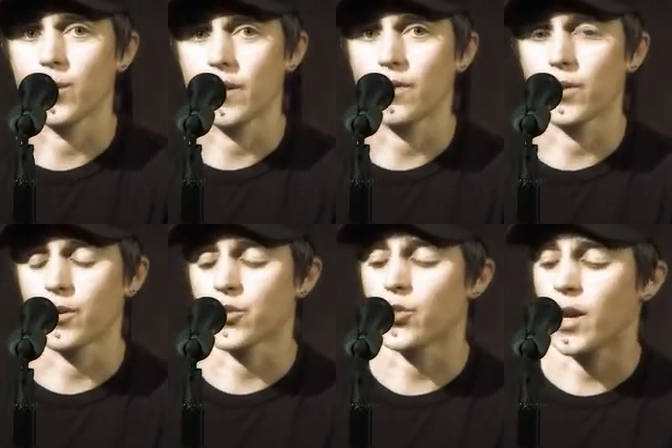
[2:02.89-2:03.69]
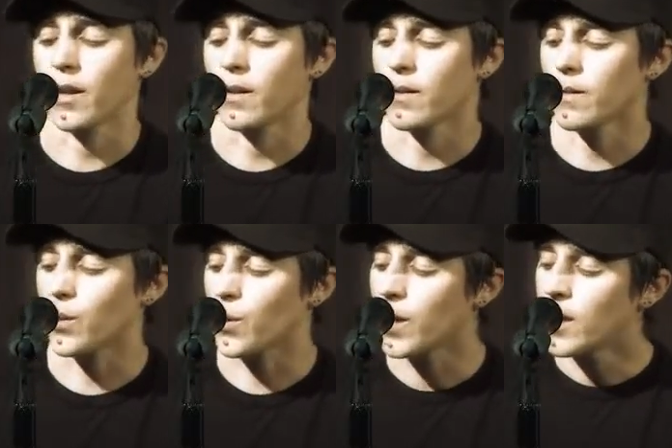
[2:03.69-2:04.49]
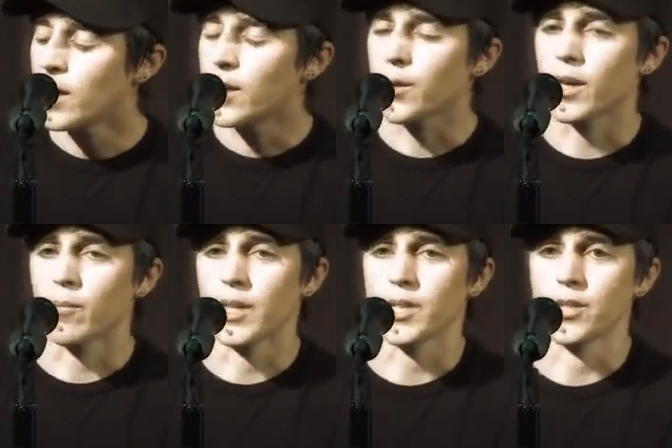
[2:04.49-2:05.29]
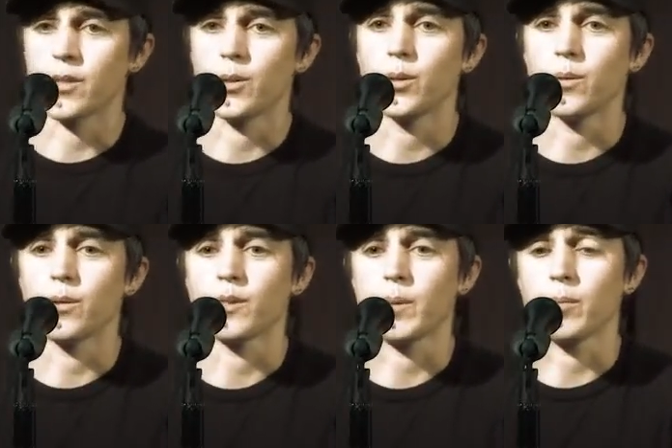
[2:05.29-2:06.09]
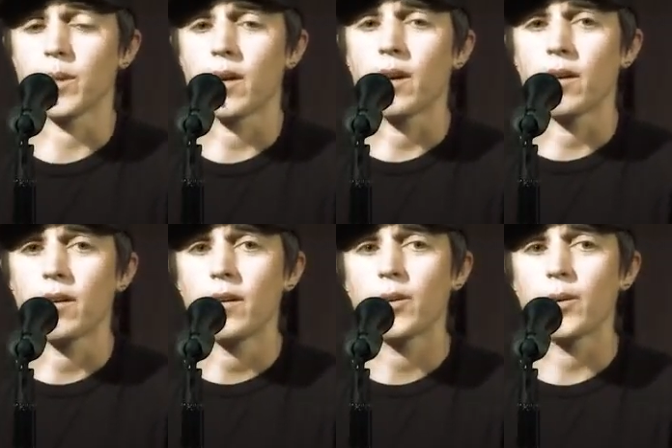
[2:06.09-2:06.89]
you wait for your trial. So you can imagine who those people are